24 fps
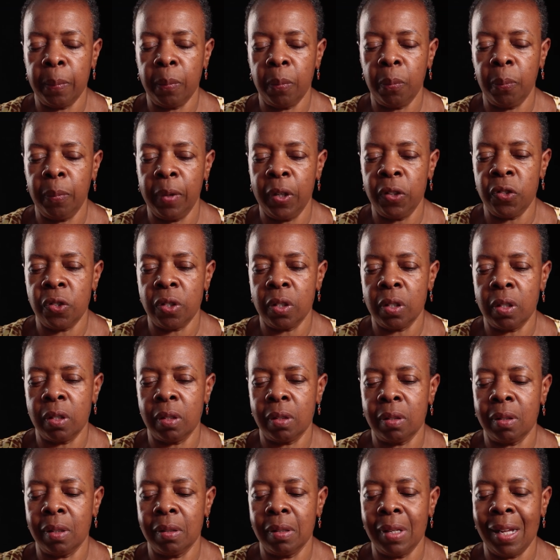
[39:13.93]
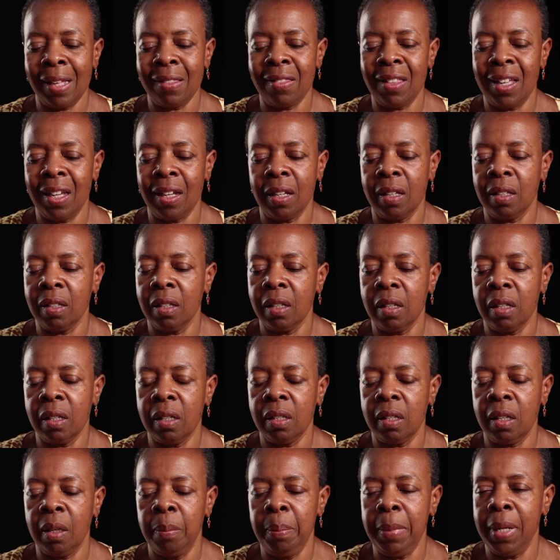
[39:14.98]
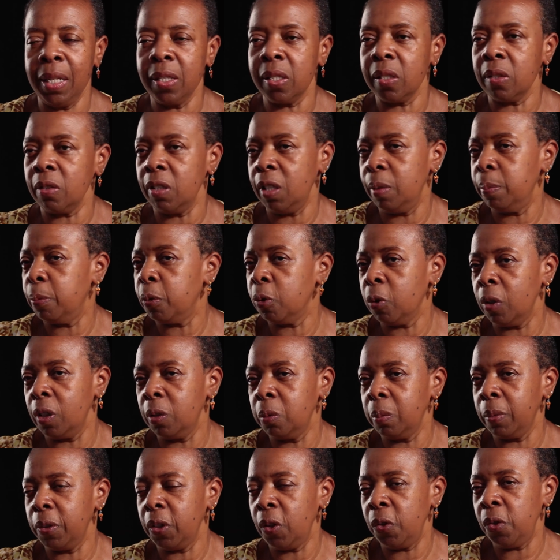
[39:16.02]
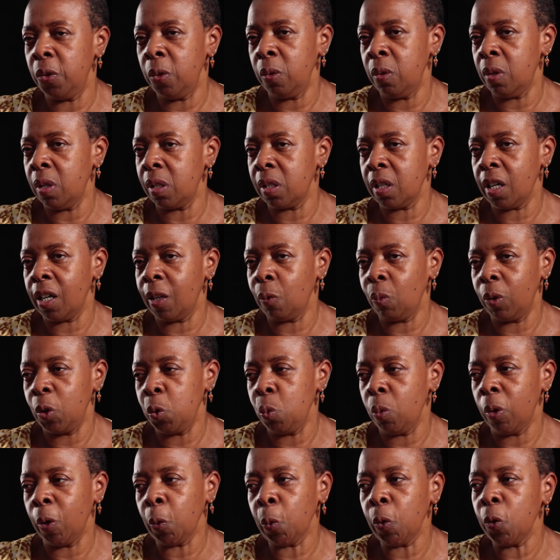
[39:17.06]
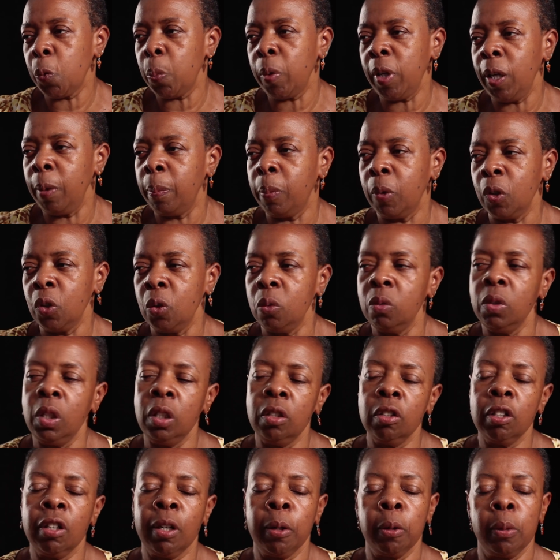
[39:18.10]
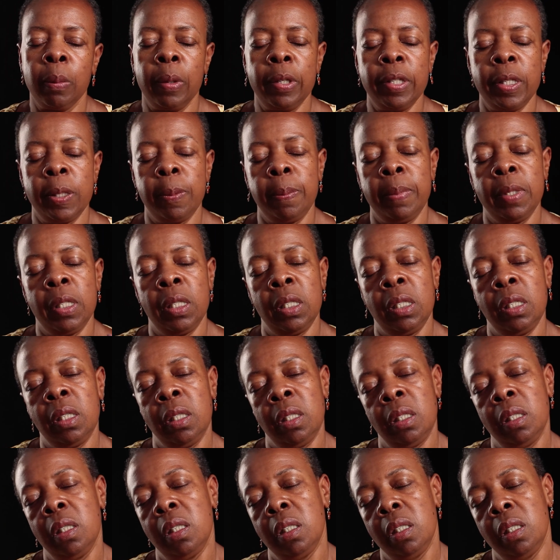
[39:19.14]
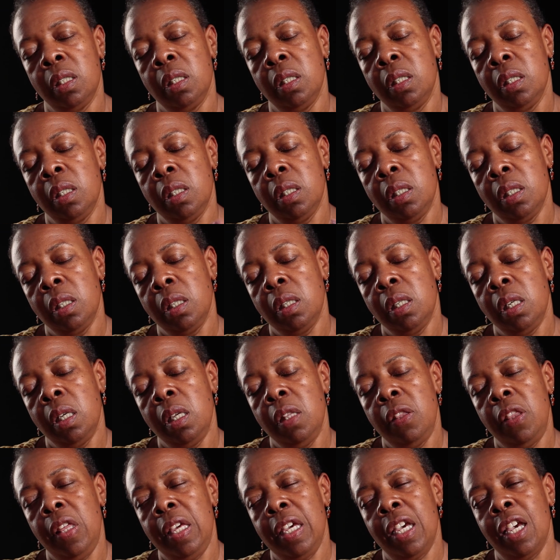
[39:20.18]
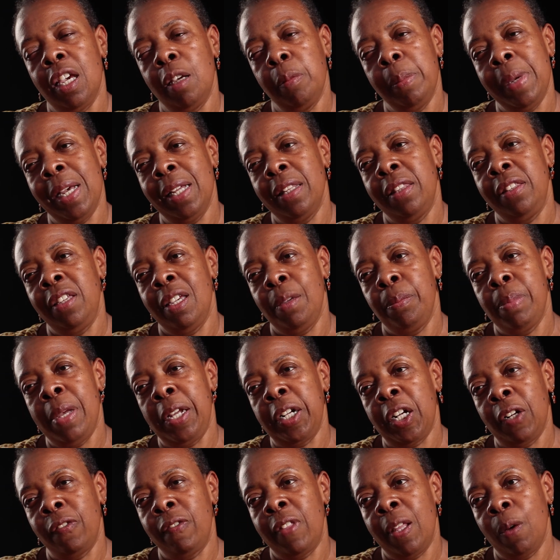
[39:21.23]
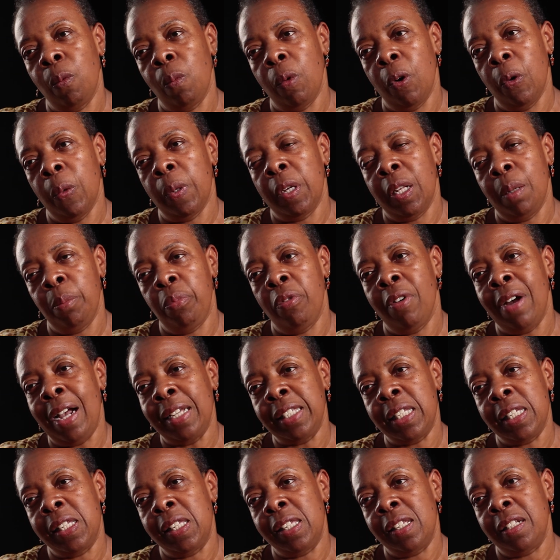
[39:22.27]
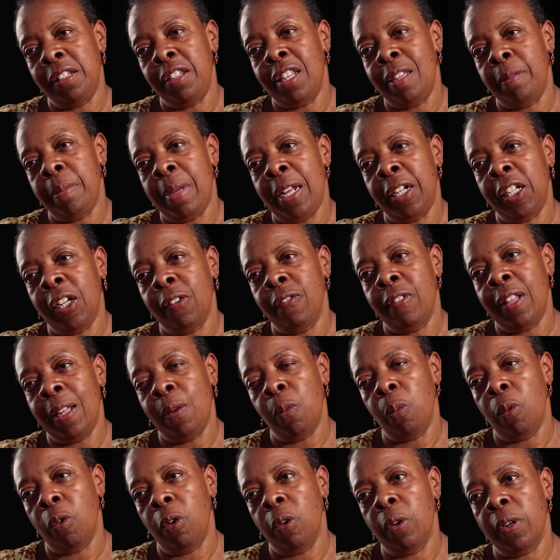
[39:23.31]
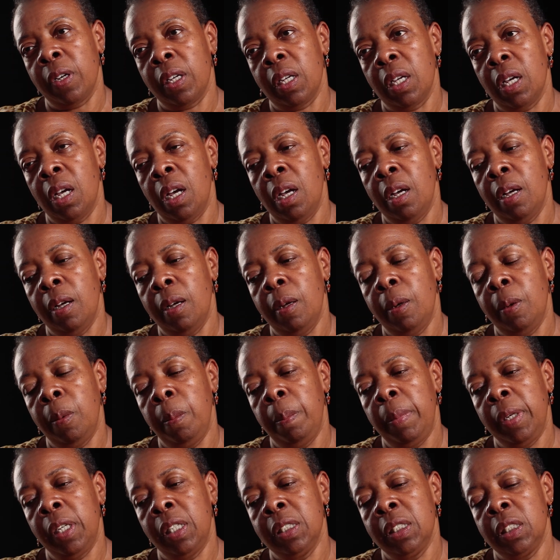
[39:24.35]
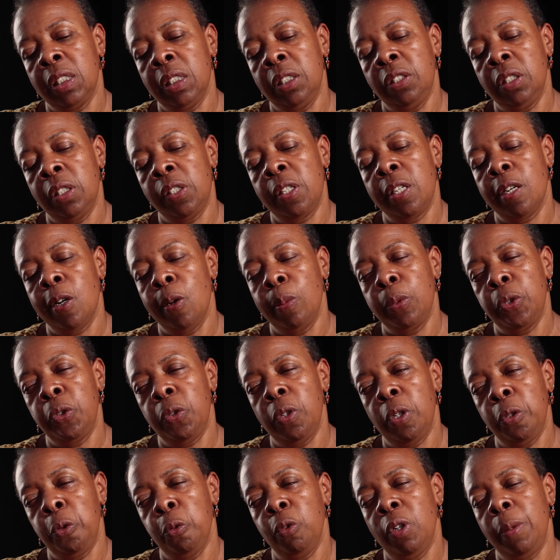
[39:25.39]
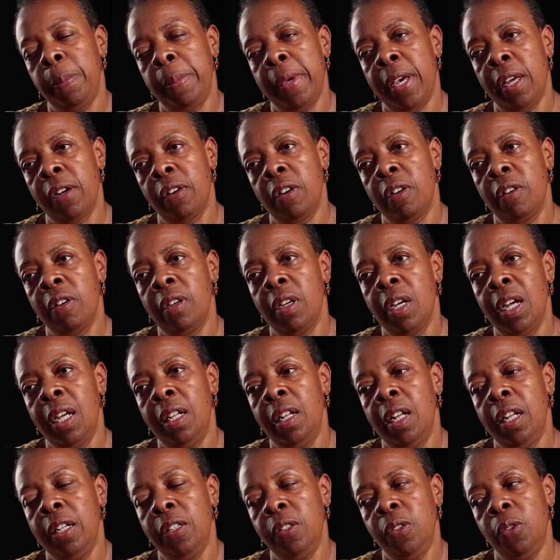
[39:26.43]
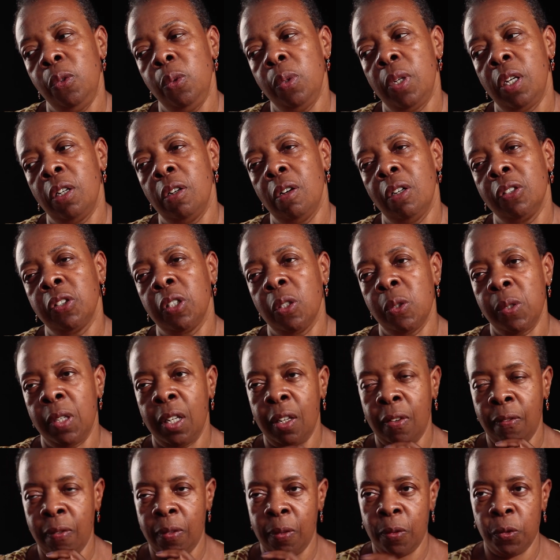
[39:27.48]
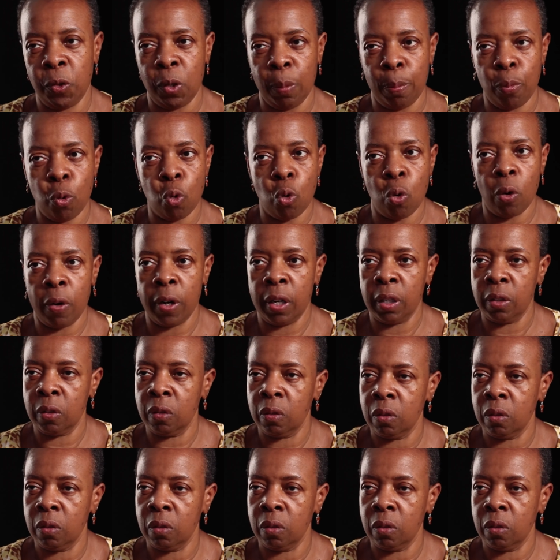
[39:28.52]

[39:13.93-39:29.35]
which is, I think, immensely important when you do this kind of, when you work with people, you need to always be thinking about the impact of that work and processing the impact of that work, because it just helps you to do it better. And then you can also give support